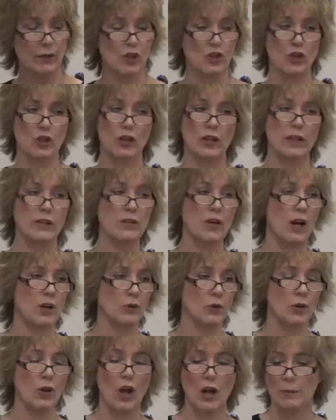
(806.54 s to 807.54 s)
because you're going to
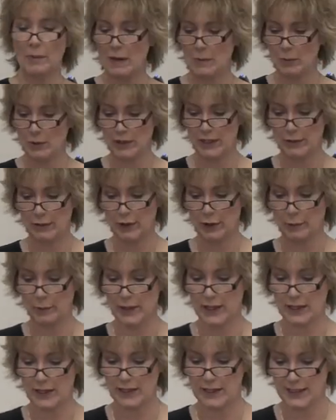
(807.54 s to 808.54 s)
talk to a lot of people with different
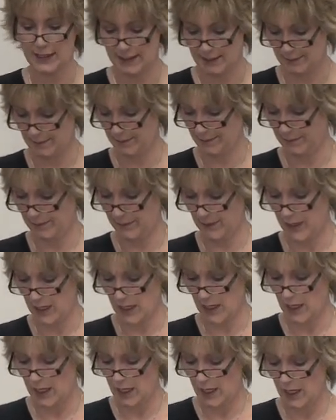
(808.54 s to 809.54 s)
opinions,
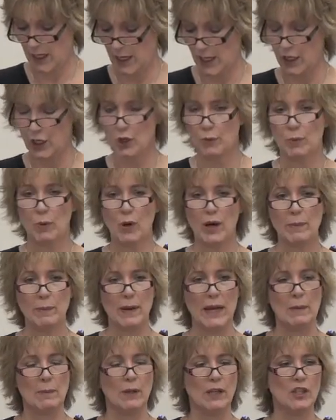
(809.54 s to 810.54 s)
you
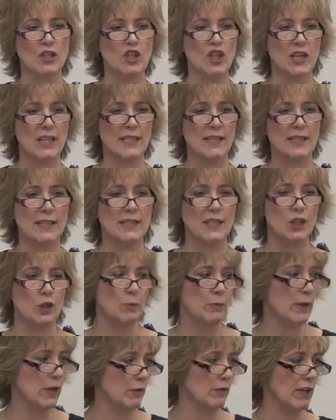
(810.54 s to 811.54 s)
point people to Jesus,
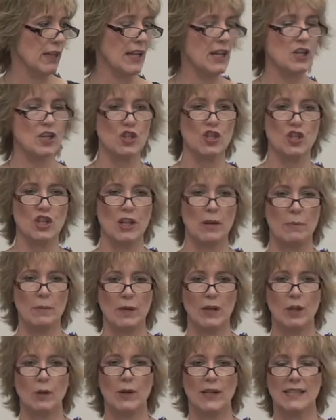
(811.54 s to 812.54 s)
you build
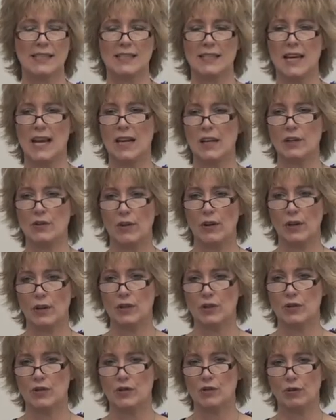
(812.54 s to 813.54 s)
relationship, you extend
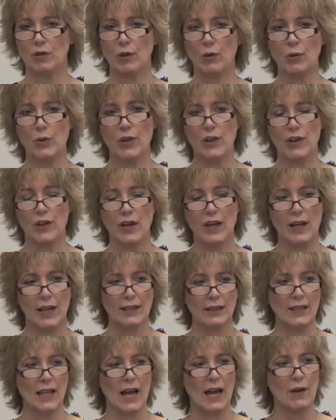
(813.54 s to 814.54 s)
truth,
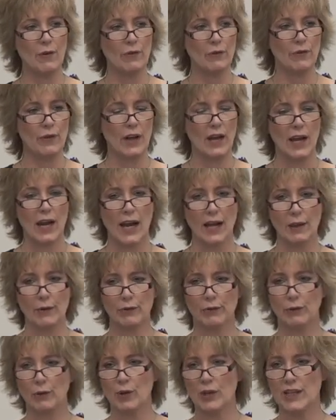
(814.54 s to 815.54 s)
love, and
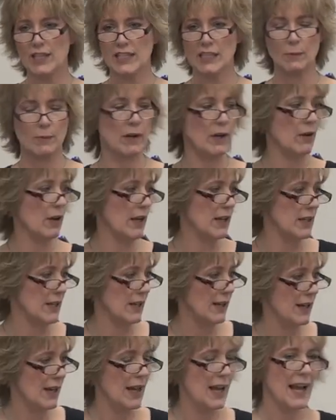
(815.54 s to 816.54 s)
the fruit of the
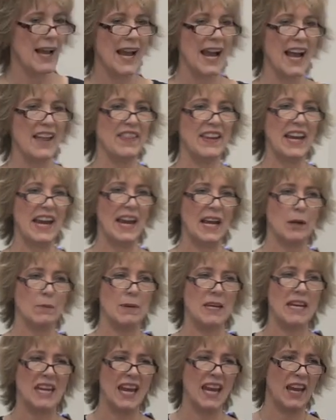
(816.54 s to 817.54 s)
Spirit, and the
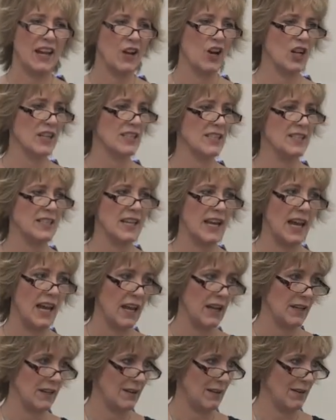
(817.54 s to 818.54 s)
enemy cannot
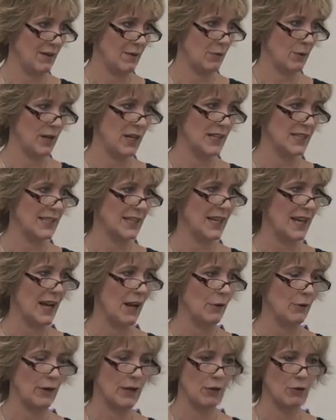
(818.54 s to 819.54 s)
stand where he's
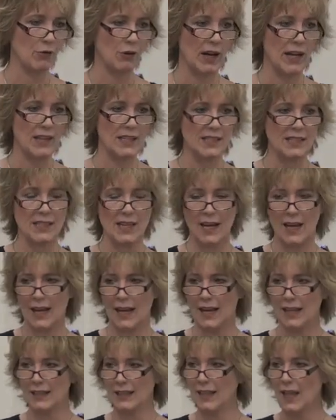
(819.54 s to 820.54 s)
encountering grace
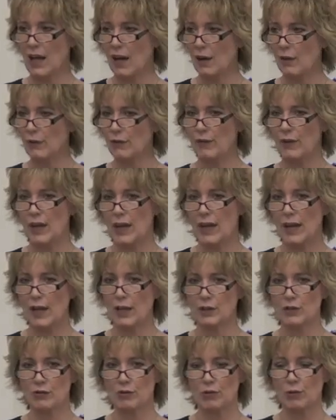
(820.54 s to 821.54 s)
and love
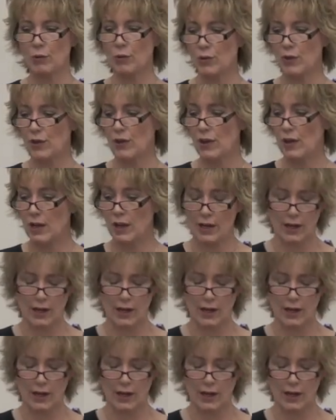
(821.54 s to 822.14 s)
and truth